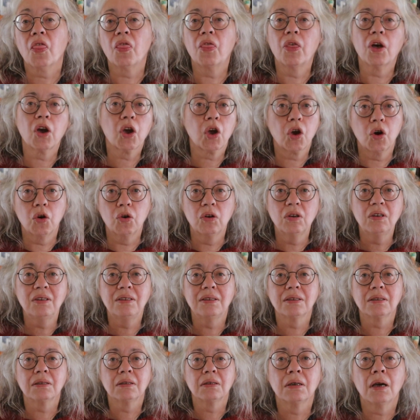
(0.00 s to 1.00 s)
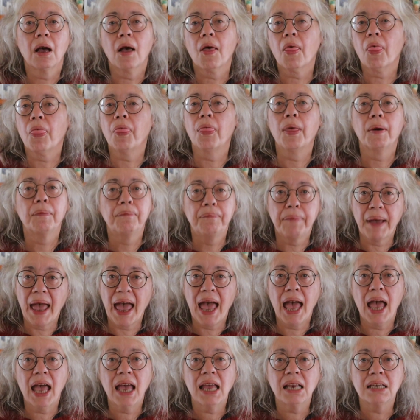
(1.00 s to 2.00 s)
The good, the
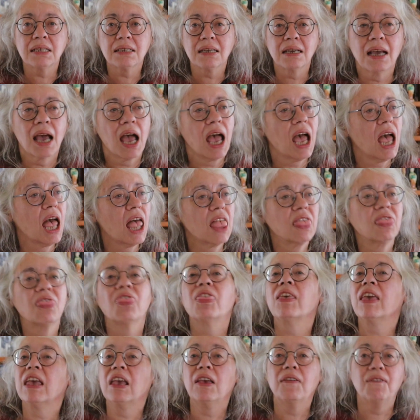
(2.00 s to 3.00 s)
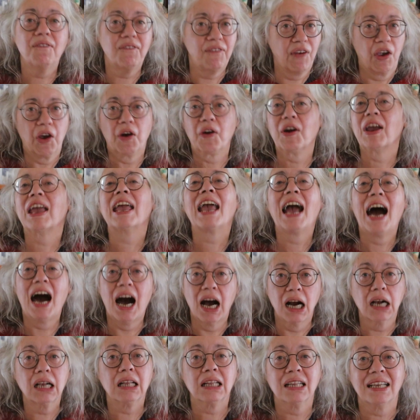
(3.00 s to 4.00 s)
bad, and the very
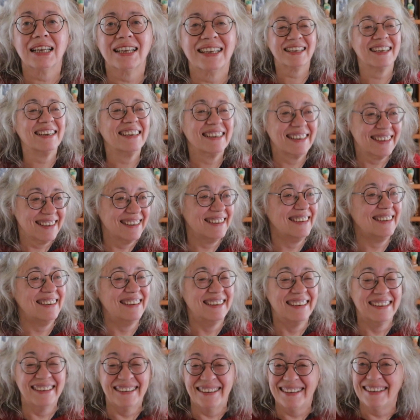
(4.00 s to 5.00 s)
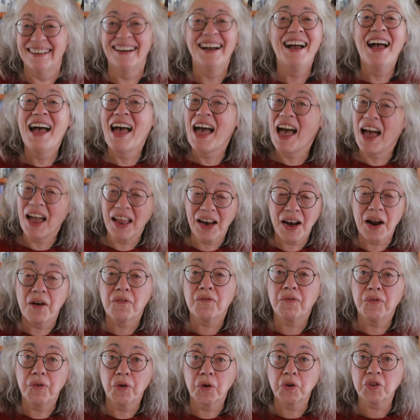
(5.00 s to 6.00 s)
ugly. And
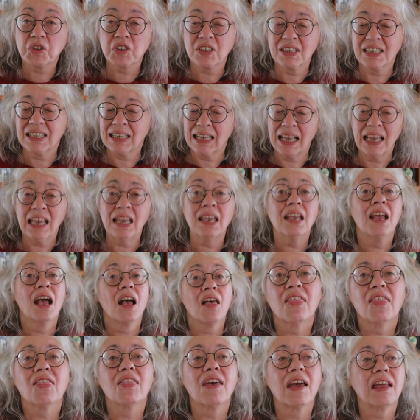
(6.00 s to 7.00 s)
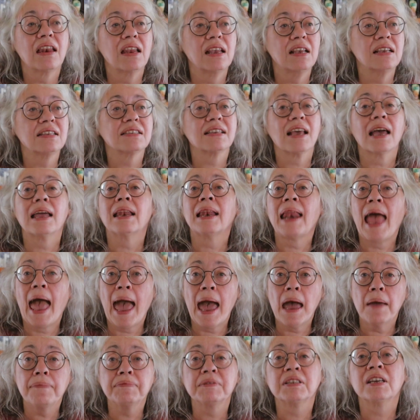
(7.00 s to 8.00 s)
unfortunately, that is an
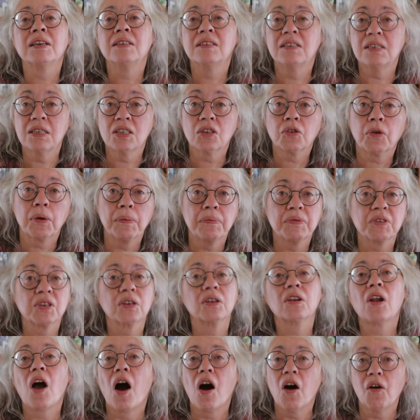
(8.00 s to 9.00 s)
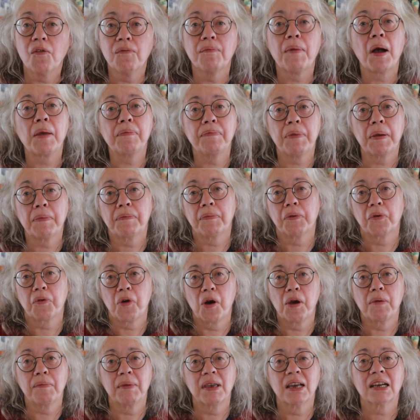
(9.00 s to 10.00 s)
apt description of my
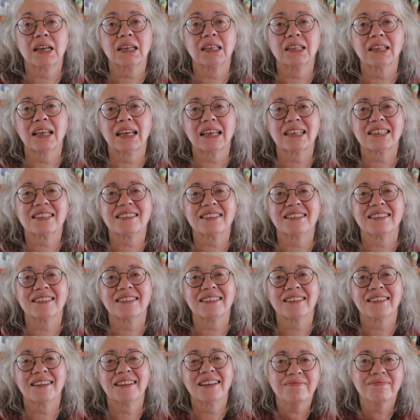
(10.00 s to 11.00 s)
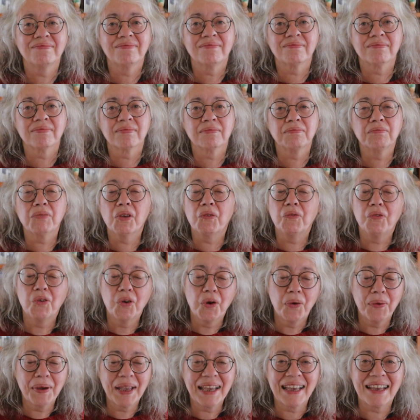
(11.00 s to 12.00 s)
Peperomia collection.
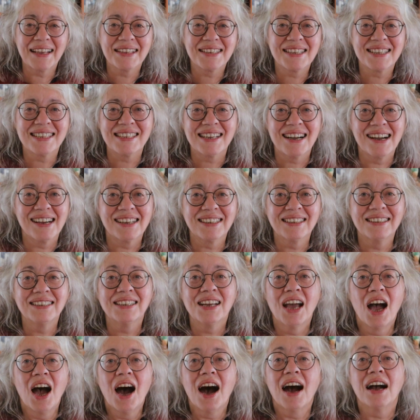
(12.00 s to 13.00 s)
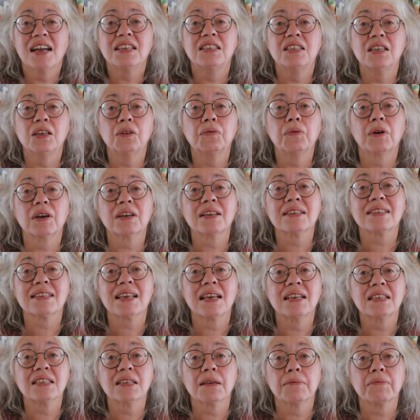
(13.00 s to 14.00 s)
Before we get started, I did want to
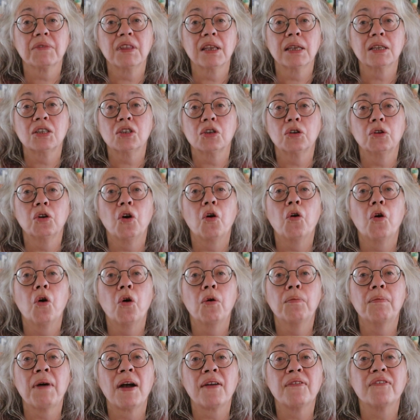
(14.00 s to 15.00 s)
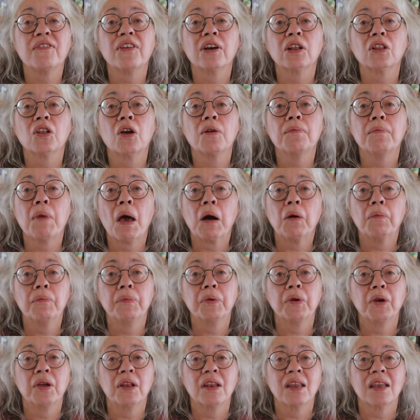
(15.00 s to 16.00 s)
say something to all my fellow
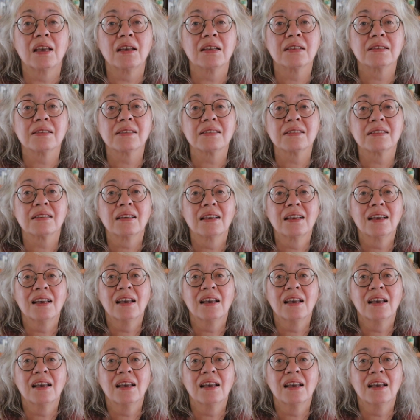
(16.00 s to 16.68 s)
Melburnians.